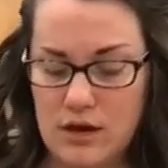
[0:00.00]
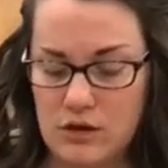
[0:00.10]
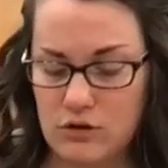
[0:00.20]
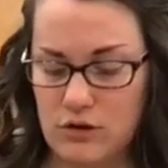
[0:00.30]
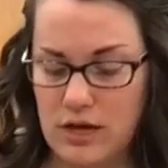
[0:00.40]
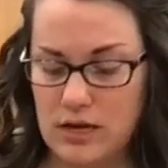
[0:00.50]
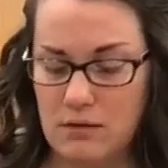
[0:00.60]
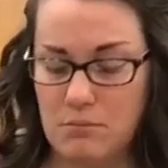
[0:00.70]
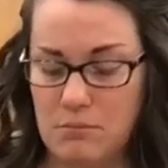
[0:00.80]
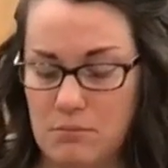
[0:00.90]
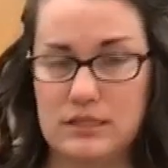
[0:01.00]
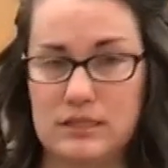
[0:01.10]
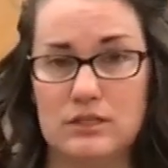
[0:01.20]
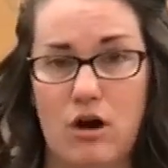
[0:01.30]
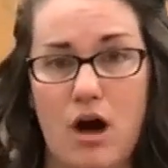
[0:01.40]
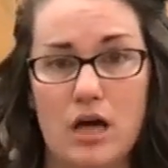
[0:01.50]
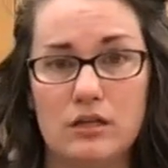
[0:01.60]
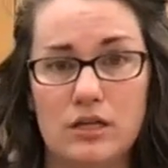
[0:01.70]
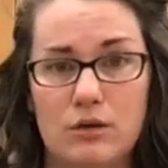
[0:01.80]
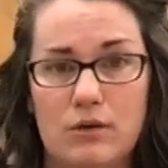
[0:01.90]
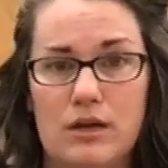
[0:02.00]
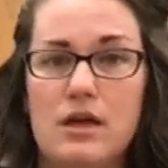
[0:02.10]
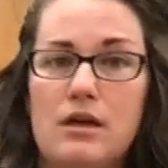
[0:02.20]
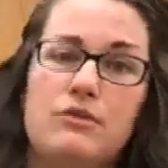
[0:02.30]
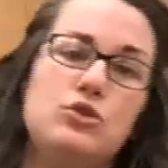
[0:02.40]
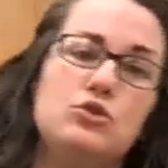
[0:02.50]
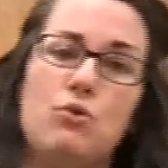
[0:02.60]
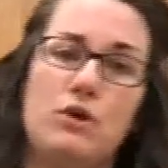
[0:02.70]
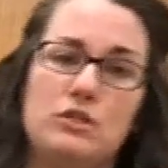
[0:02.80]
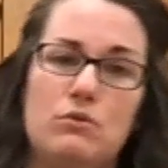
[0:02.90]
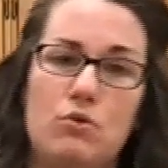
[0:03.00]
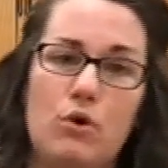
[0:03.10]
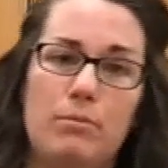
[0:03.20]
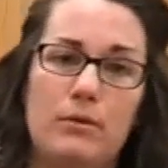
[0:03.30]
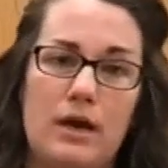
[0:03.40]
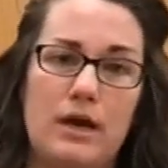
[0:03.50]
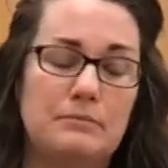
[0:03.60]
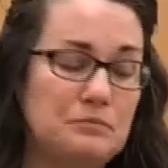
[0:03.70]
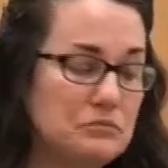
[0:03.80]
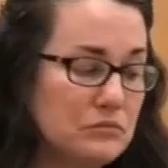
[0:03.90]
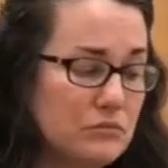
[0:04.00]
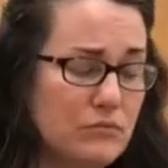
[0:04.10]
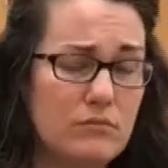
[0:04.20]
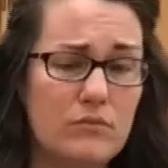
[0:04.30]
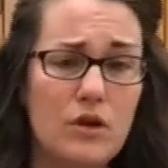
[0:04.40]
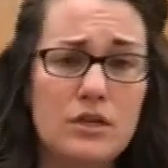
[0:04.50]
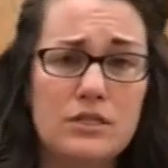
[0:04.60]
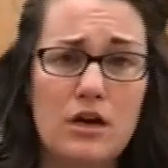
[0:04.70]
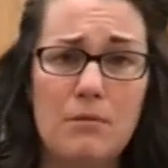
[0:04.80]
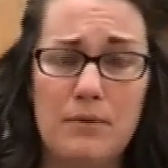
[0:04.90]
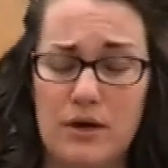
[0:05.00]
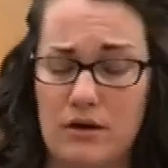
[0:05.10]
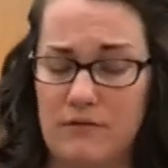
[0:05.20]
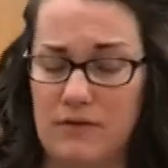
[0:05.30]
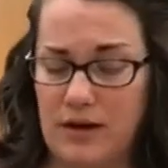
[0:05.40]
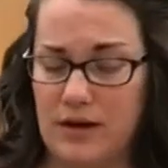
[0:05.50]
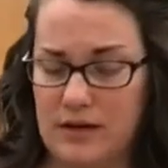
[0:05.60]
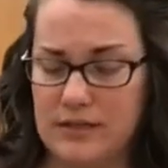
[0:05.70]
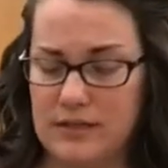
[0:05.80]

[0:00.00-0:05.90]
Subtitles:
You're creating a base that's a hot liquid that you're going to incorporate on top of that